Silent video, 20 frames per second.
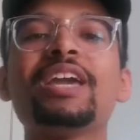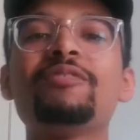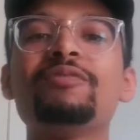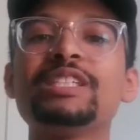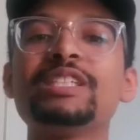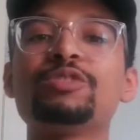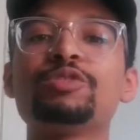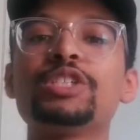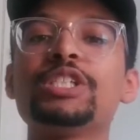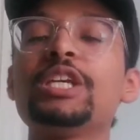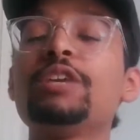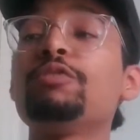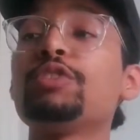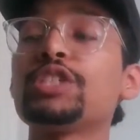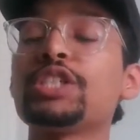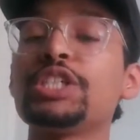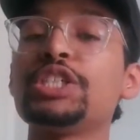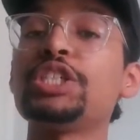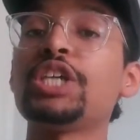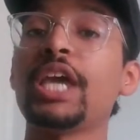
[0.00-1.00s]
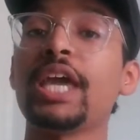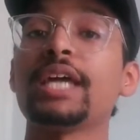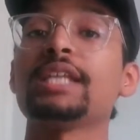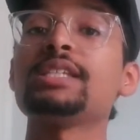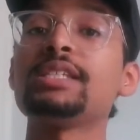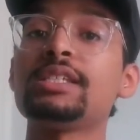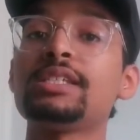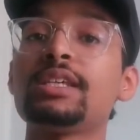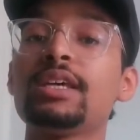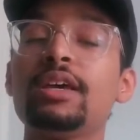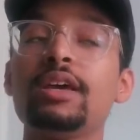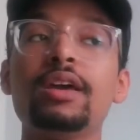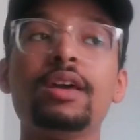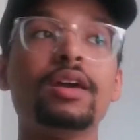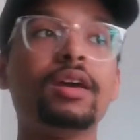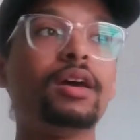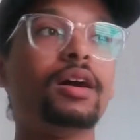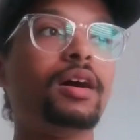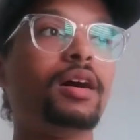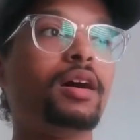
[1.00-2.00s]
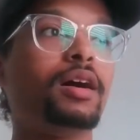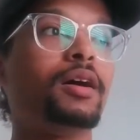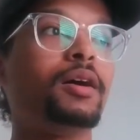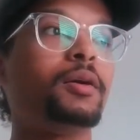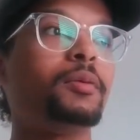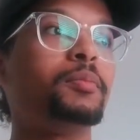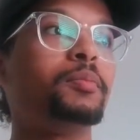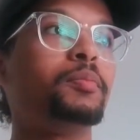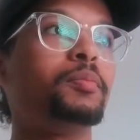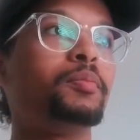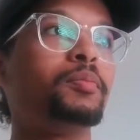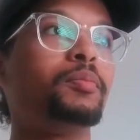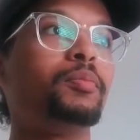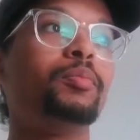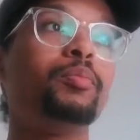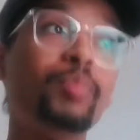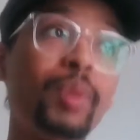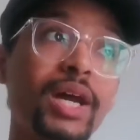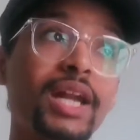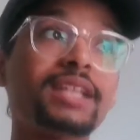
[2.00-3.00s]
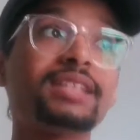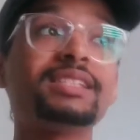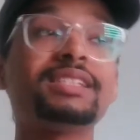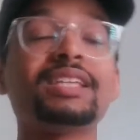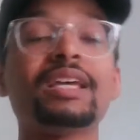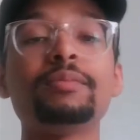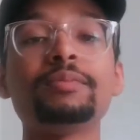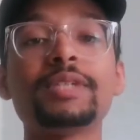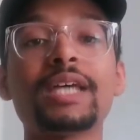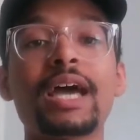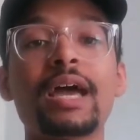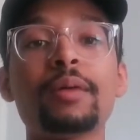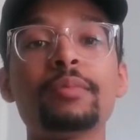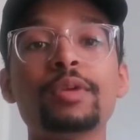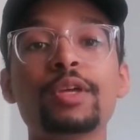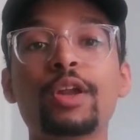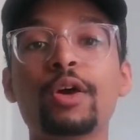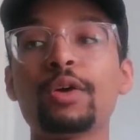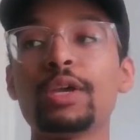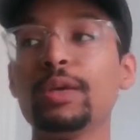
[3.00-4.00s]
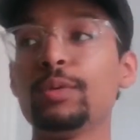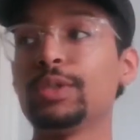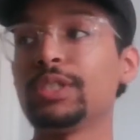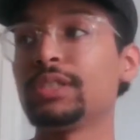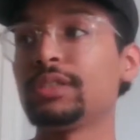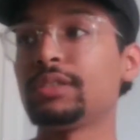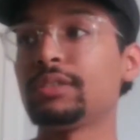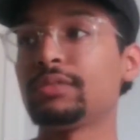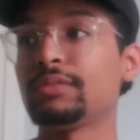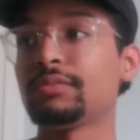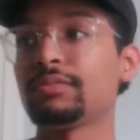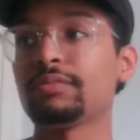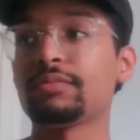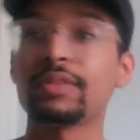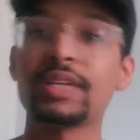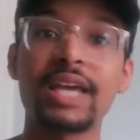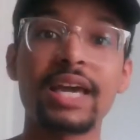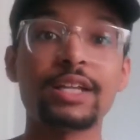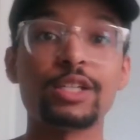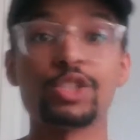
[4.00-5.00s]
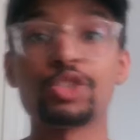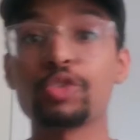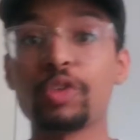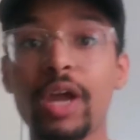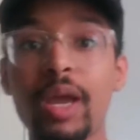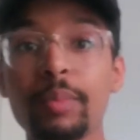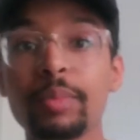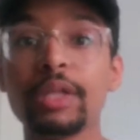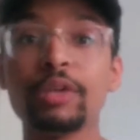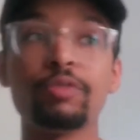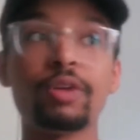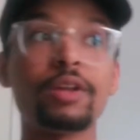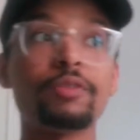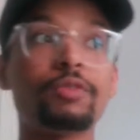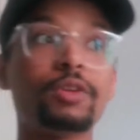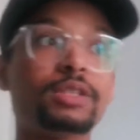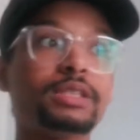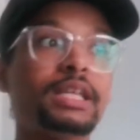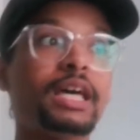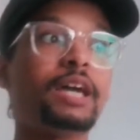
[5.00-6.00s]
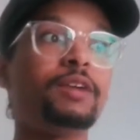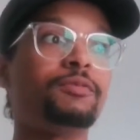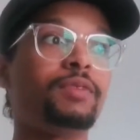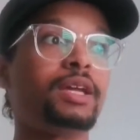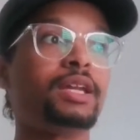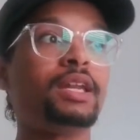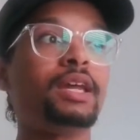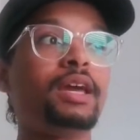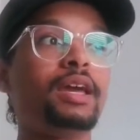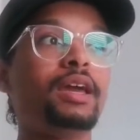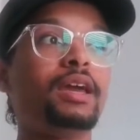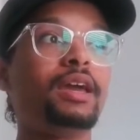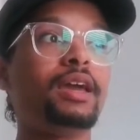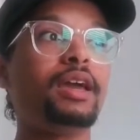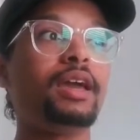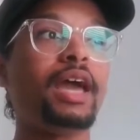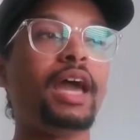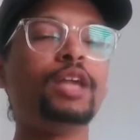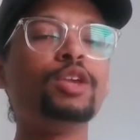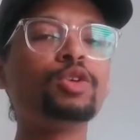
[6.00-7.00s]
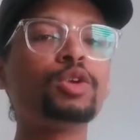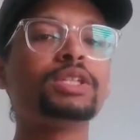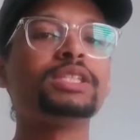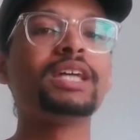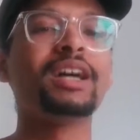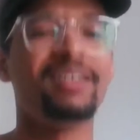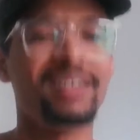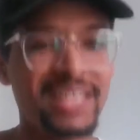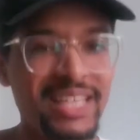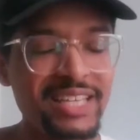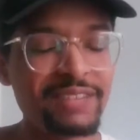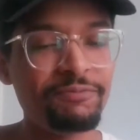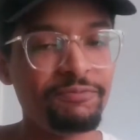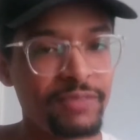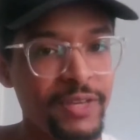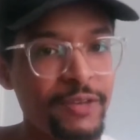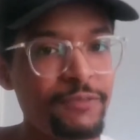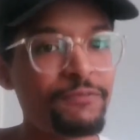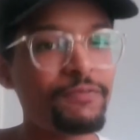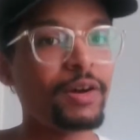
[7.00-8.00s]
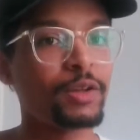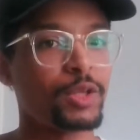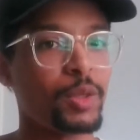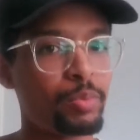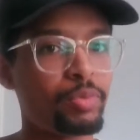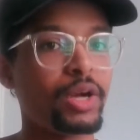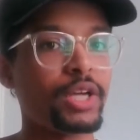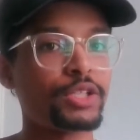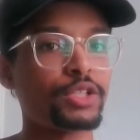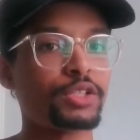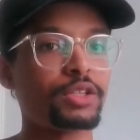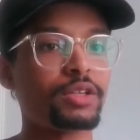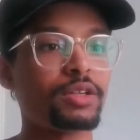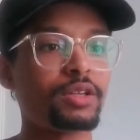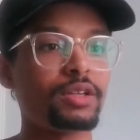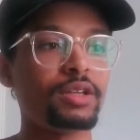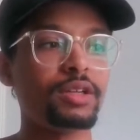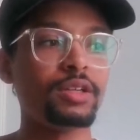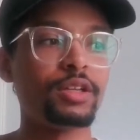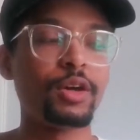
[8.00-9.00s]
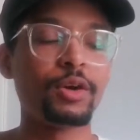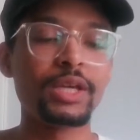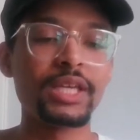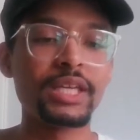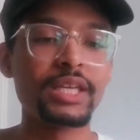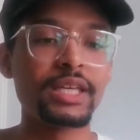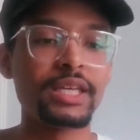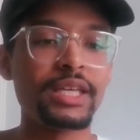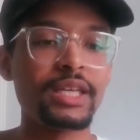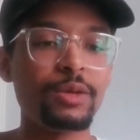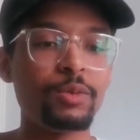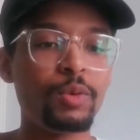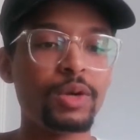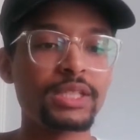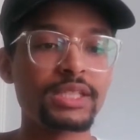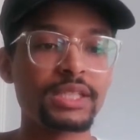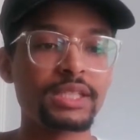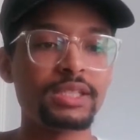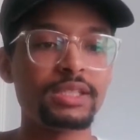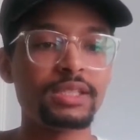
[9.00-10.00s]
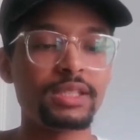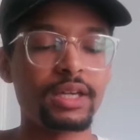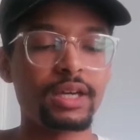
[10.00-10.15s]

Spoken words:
his receivers a chance, but at the same time, you know, he was kind of scrambling, running for his life, and you could tell he felt the pressure. You know, he wasn't